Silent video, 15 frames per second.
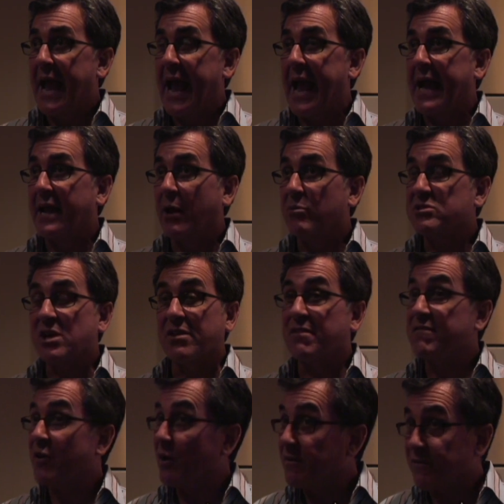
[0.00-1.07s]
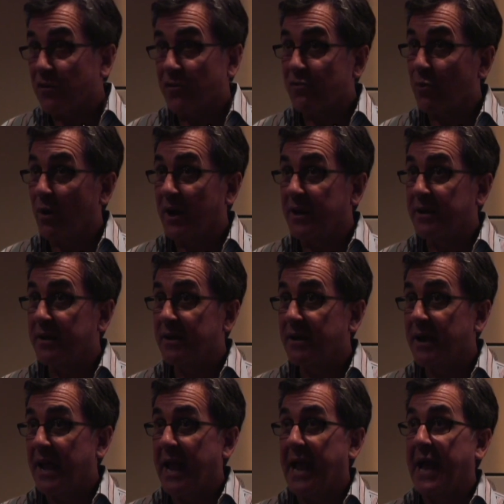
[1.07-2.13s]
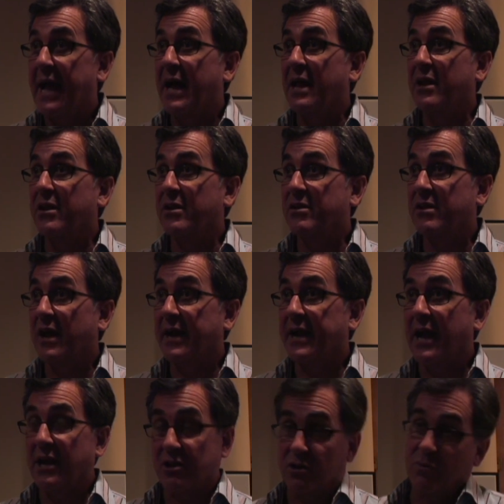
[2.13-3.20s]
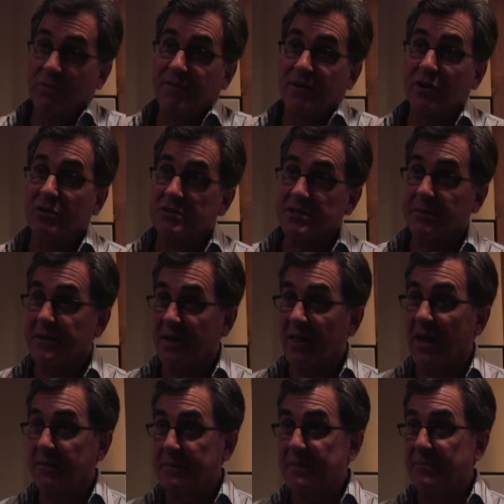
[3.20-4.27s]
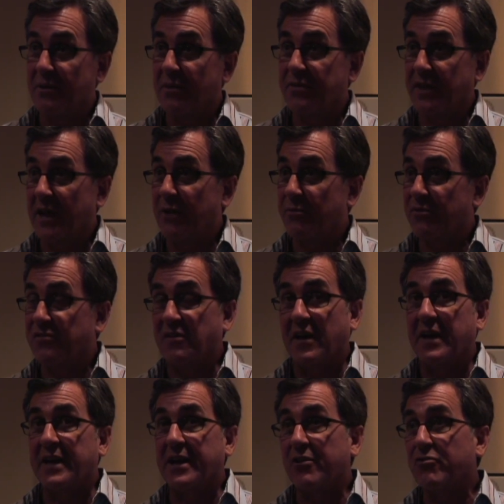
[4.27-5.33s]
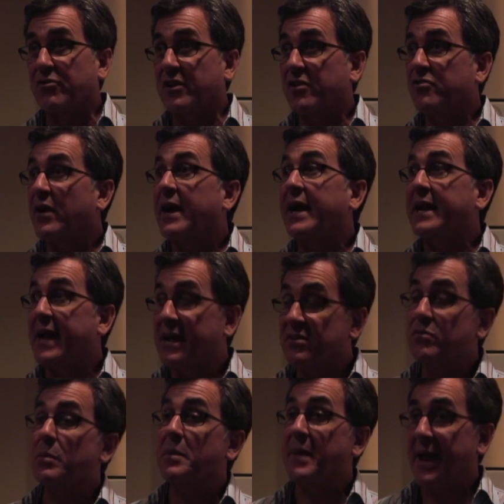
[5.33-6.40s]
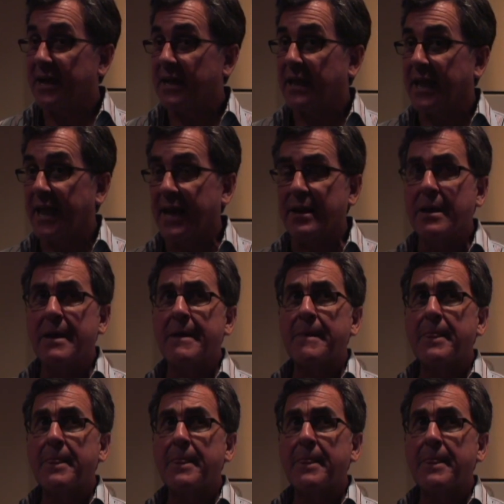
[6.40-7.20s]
And I was on the very first one, and I got good reviews. I mean, a lot of people thought it was fun and interesting. So I got asked to be back again.